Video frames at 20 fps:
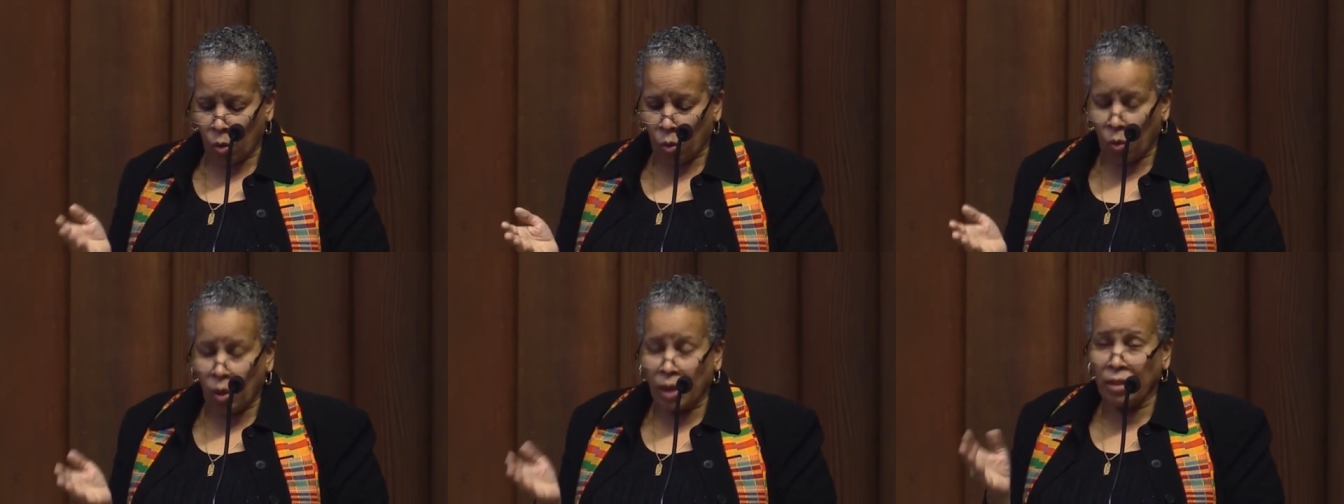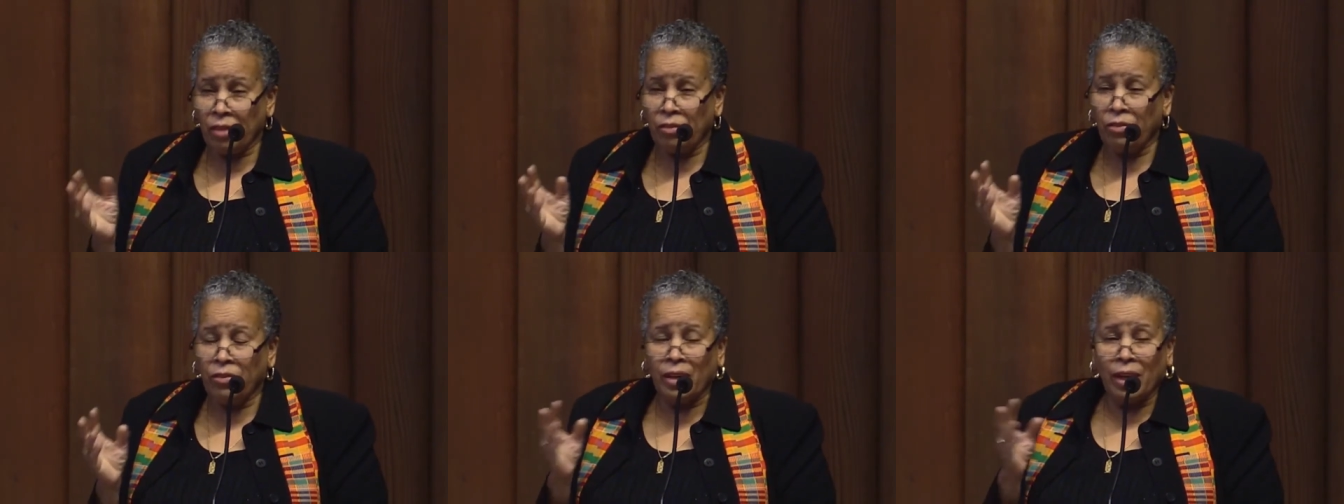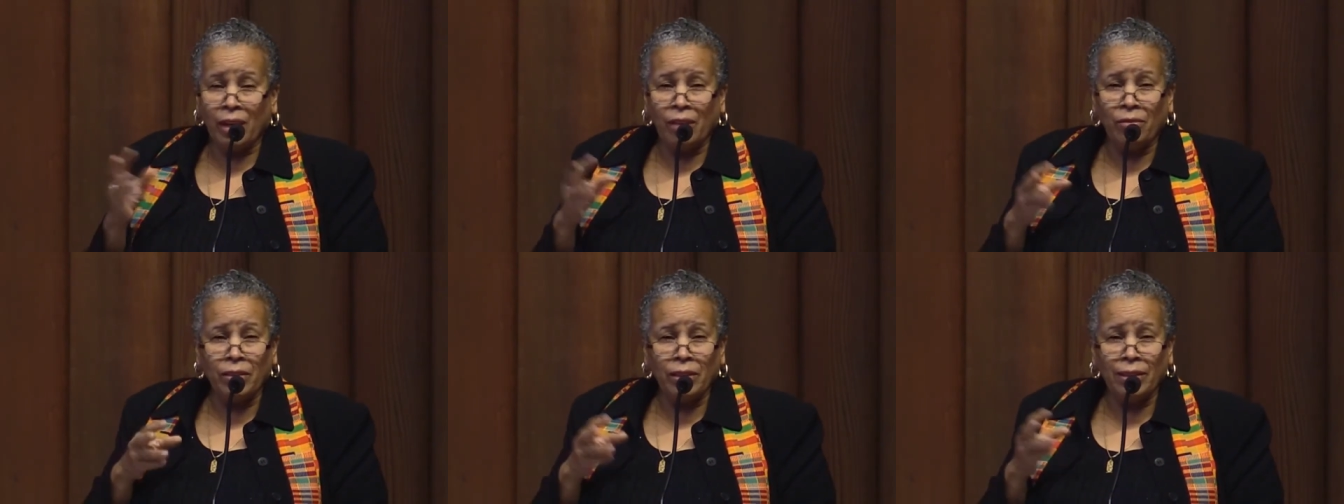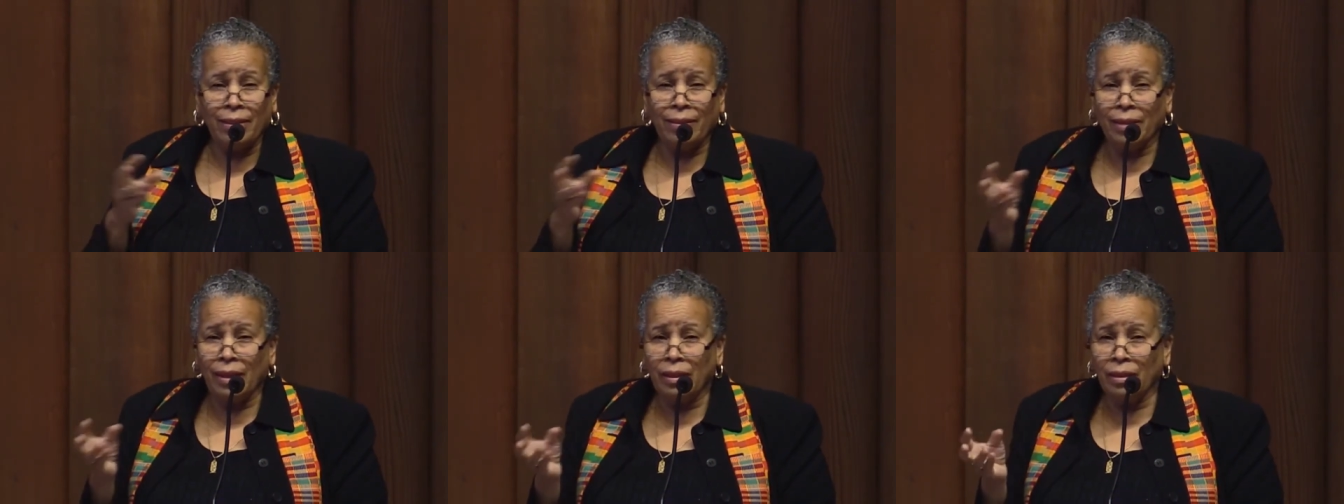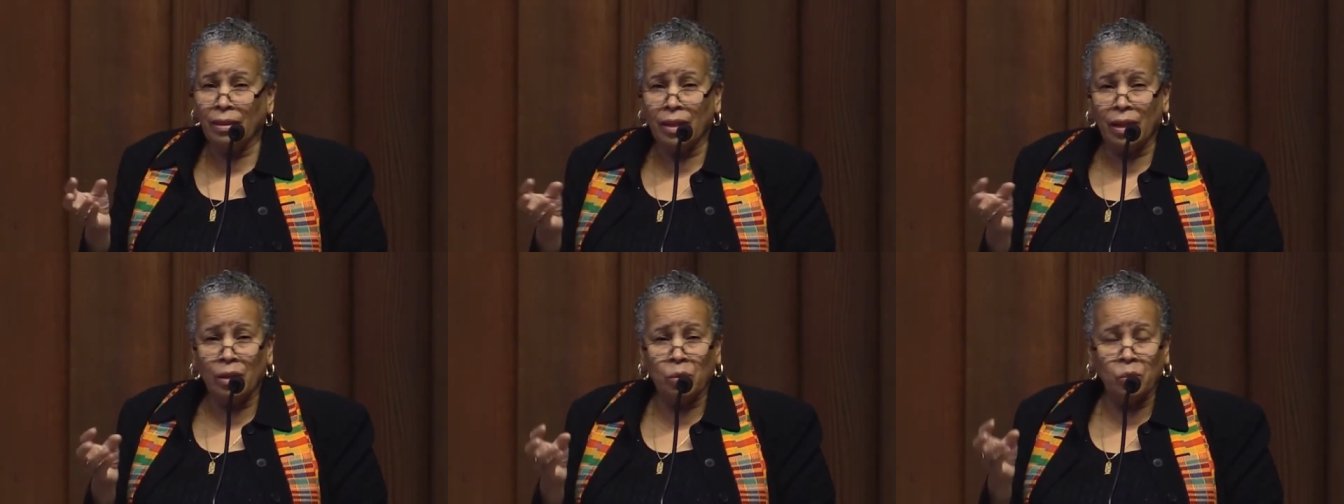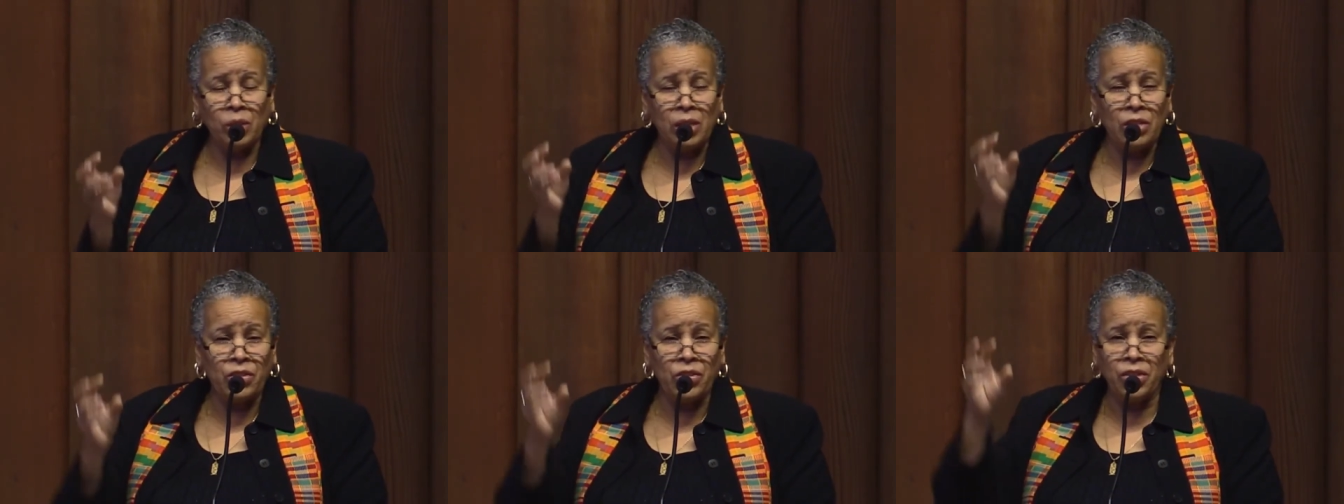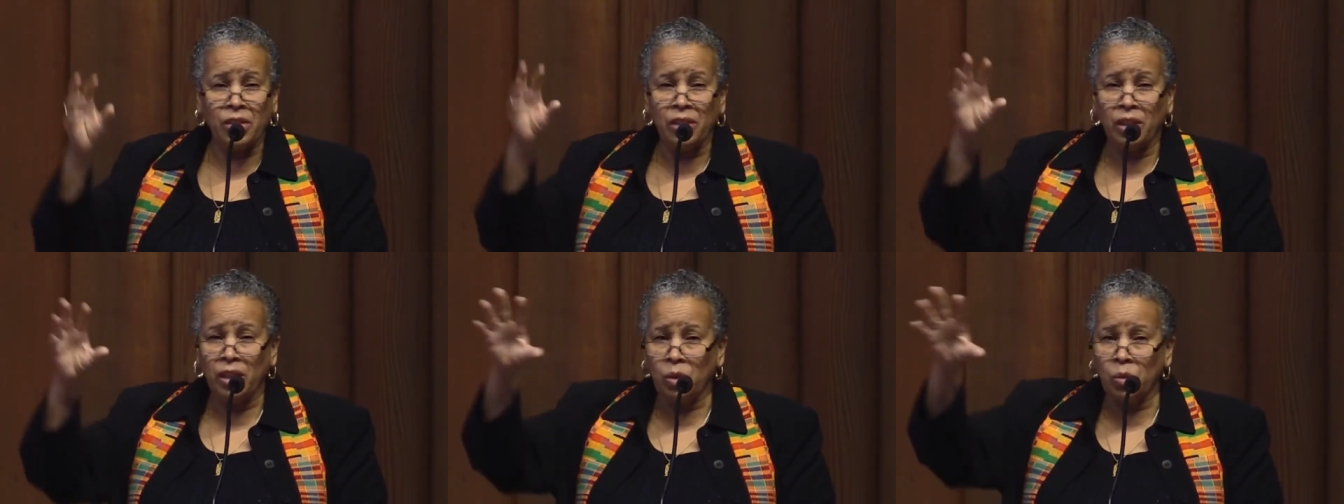What if everything that we
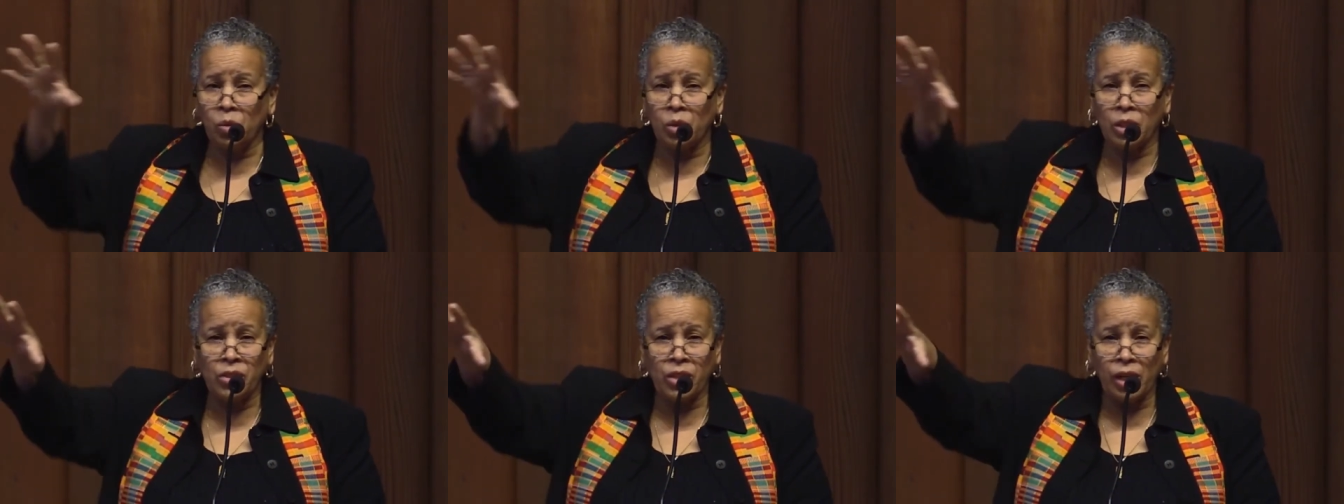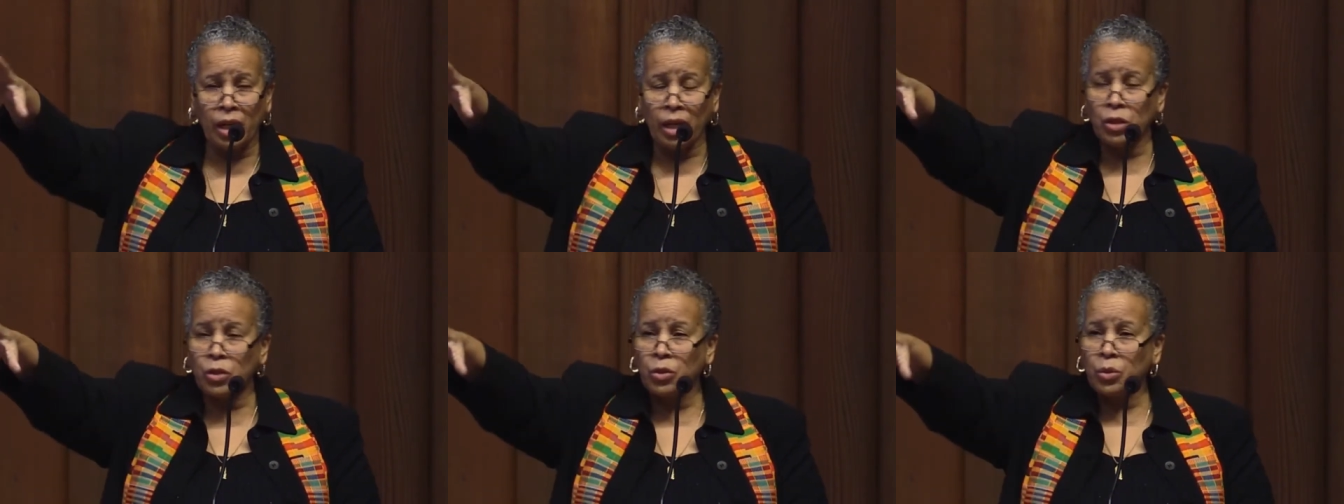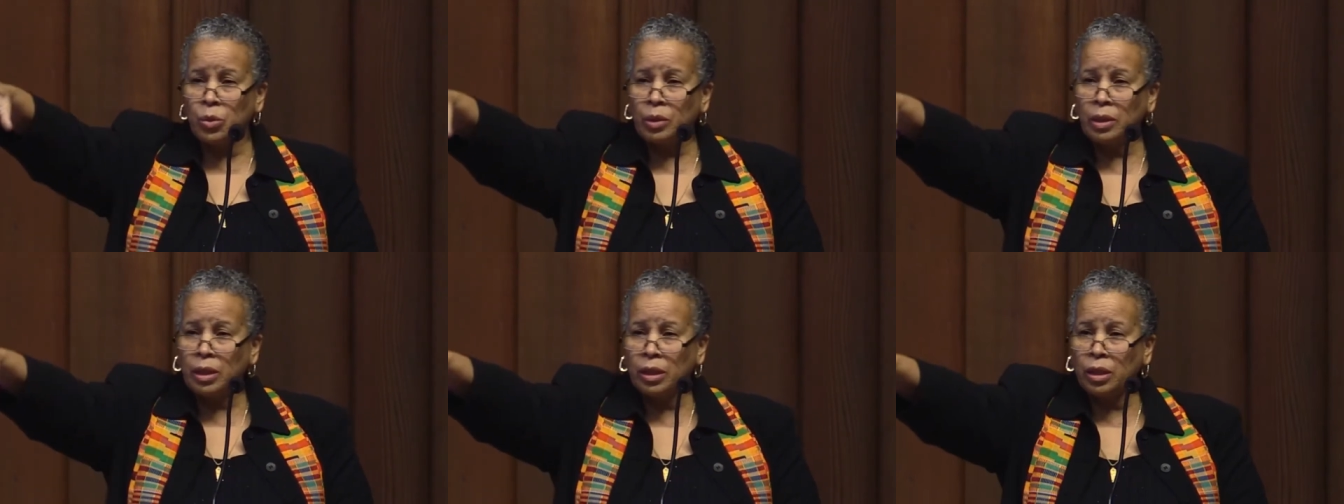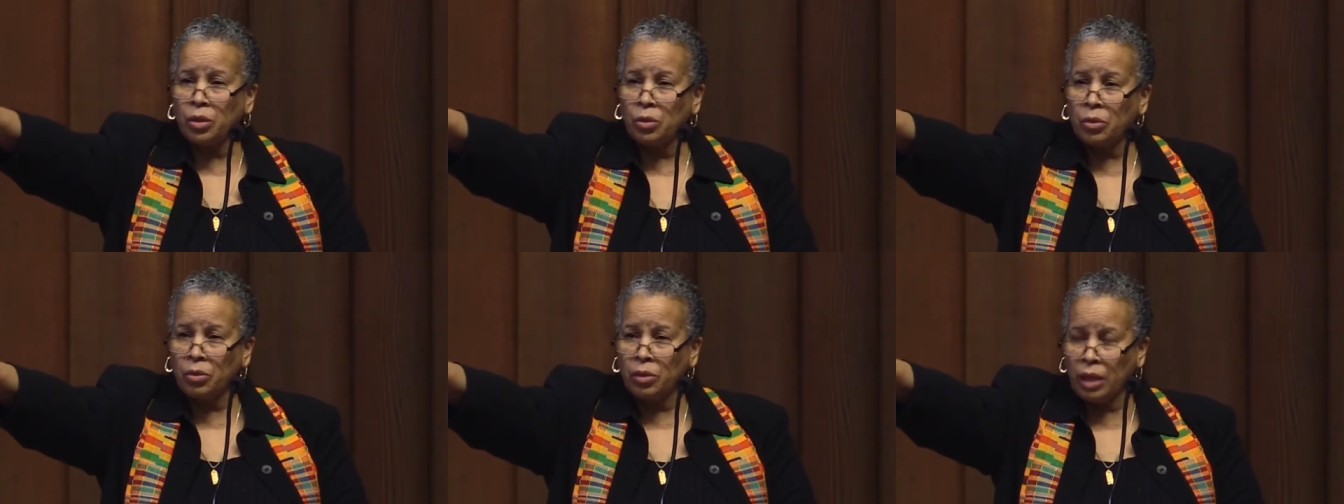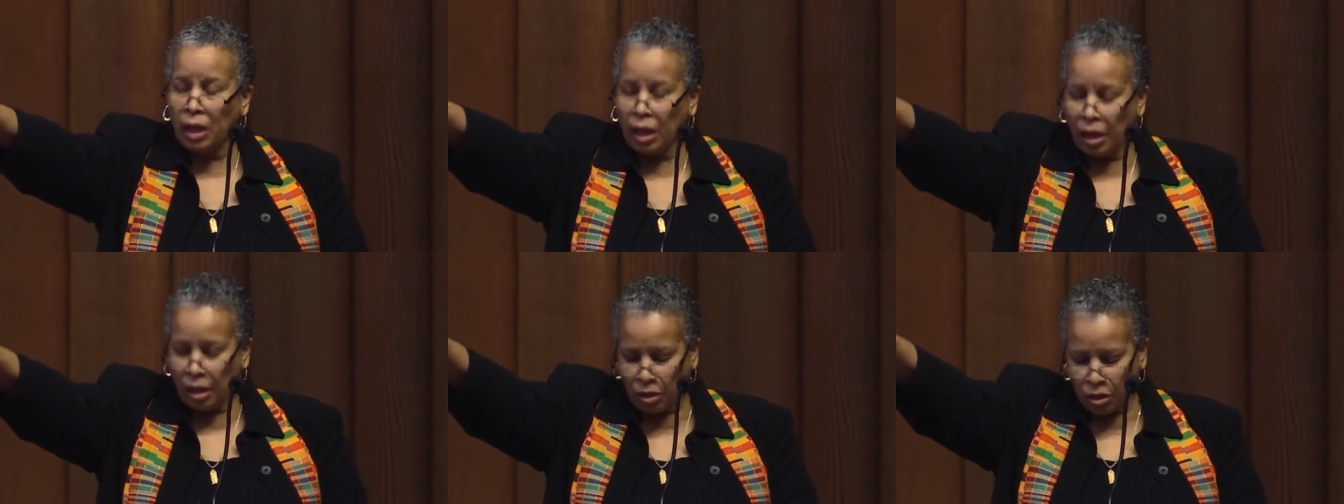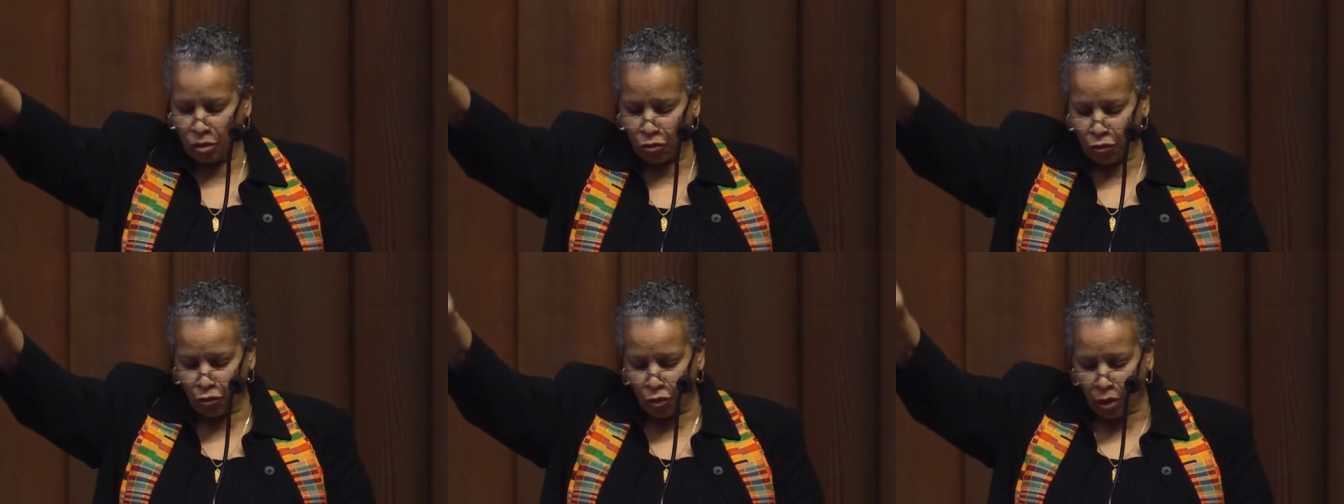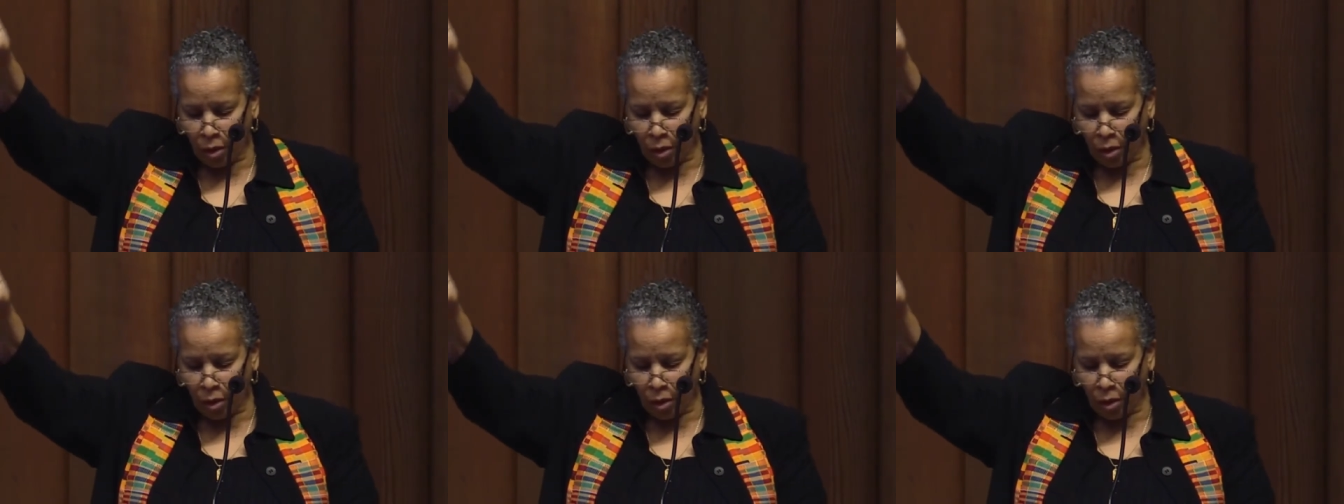see was actually created